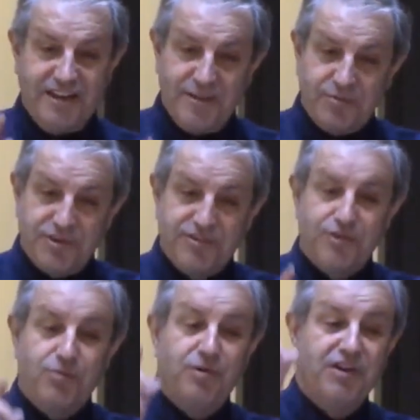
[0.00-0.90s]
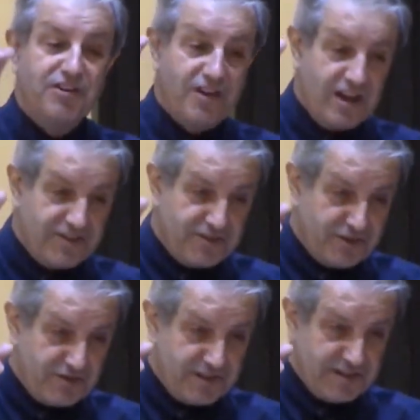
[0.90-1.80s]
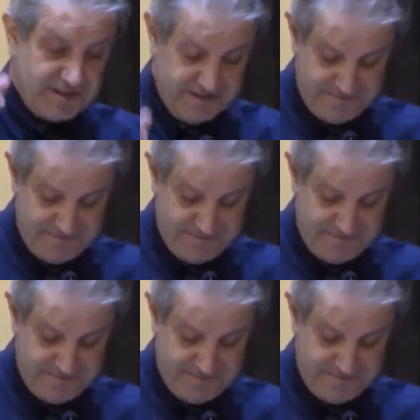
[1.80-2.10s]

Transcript: In other words, we are God's servant.